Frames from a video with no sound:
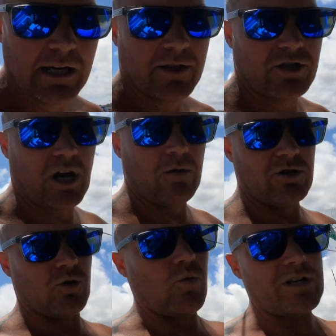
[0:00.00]
The
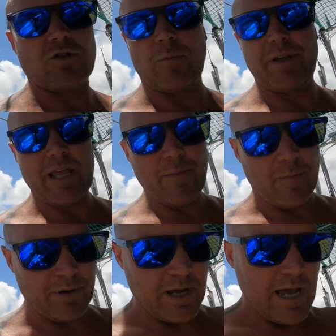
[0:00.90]
solar's always topping them
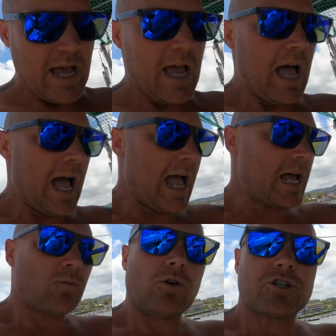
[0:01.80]
up
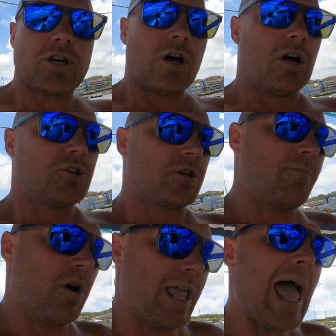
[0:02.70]
and what charge
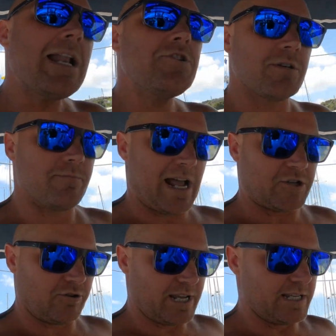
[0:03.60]
my engine
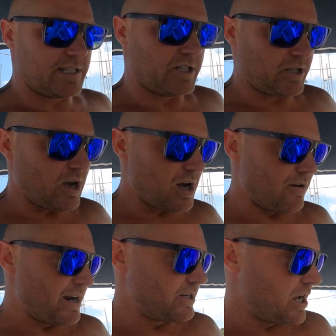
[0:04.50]
battery is, the
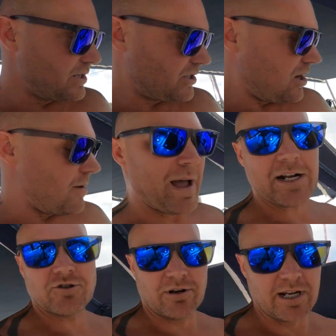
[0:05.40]
starter, and, uh, starter
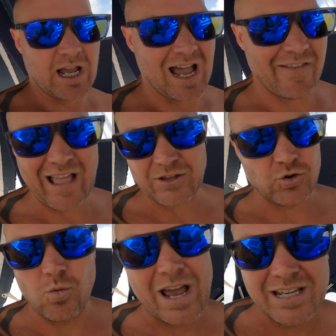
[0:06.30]
battery, and that's
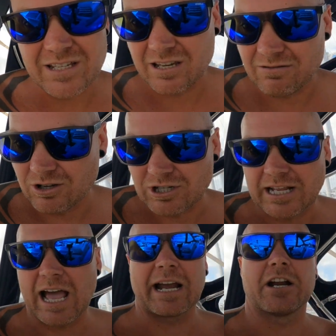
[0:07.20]
always
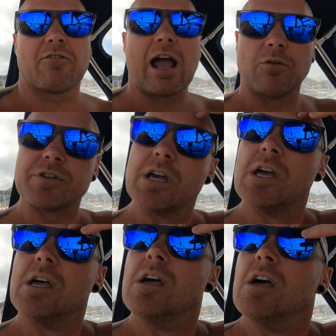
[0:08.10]
usually hanging around
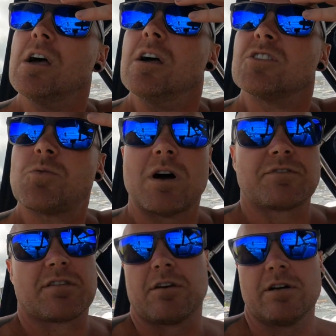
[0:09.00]
12
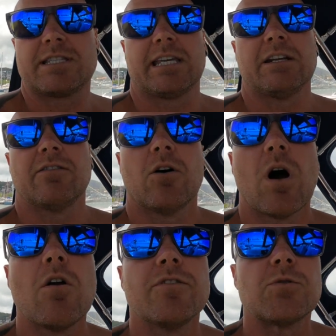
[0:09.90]
to 13 volt,
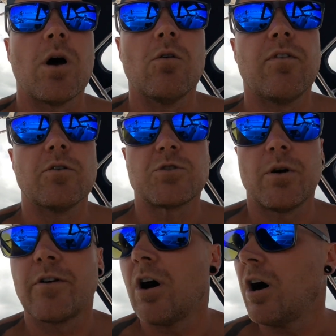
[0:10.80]
over 12 volt,
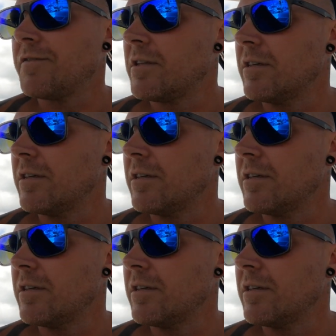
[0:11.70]
12 and a half to